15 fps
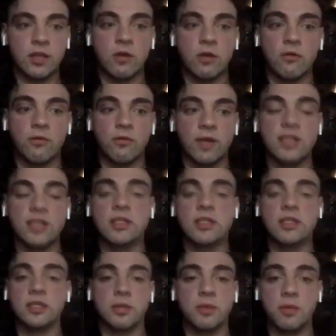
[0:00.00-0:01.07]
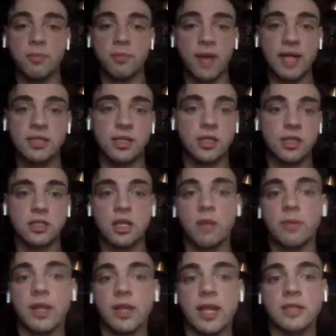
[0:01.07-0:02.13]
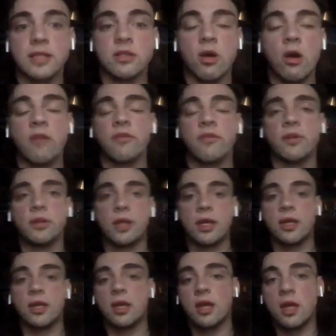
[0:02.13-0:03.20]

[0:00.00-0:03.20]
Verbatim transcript: know, wrestling some of the best that this company has to offer. And like